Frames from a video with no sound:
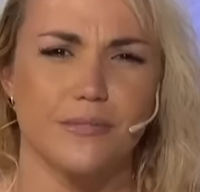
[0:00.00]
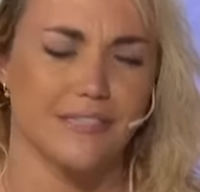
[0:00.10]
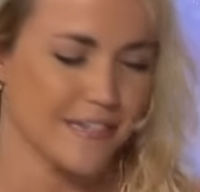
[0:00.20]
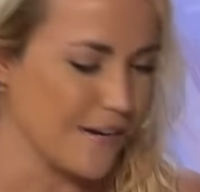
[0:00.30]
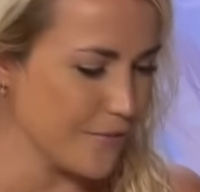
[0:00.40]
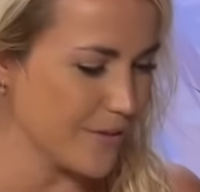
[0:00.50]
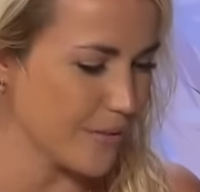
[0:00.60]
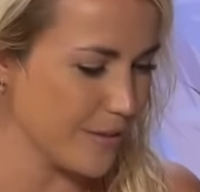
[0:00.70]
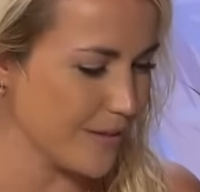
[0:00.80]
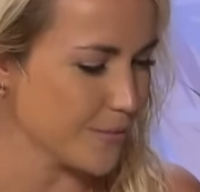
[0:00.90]
Was it not real? I
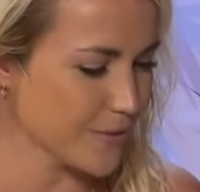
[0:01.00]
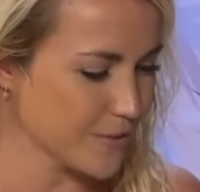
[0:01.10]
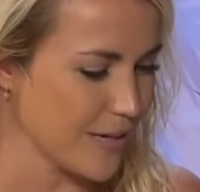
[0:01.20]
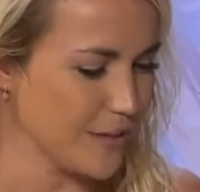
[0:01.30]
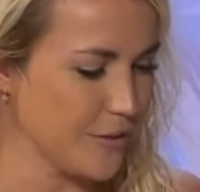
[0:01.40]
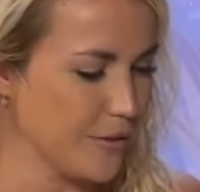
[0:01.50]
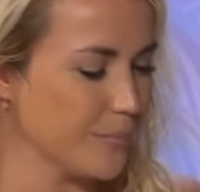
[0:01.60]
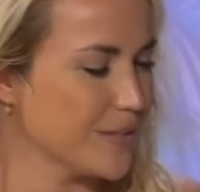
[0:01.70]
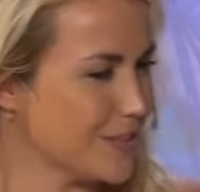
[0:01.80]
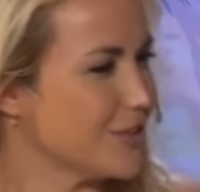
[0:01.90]
mean, they were trying to do it,
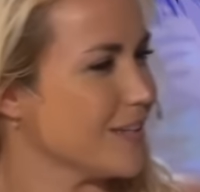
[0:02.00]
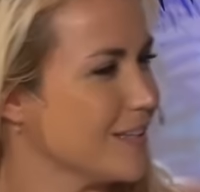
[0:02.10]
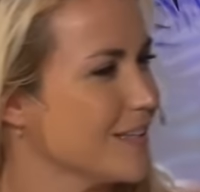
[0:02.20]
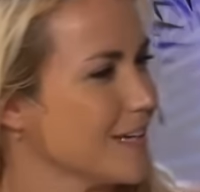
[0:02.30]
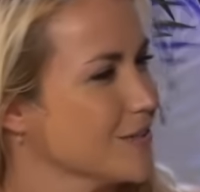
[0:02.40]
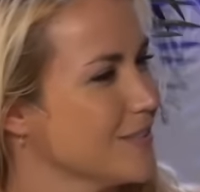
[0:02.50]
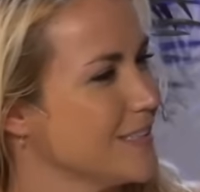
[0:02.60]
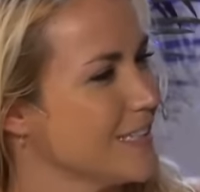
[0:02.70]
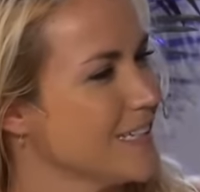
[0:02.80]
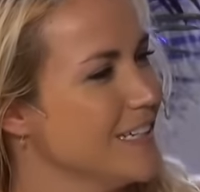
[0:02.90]
but this year I think they actually did it.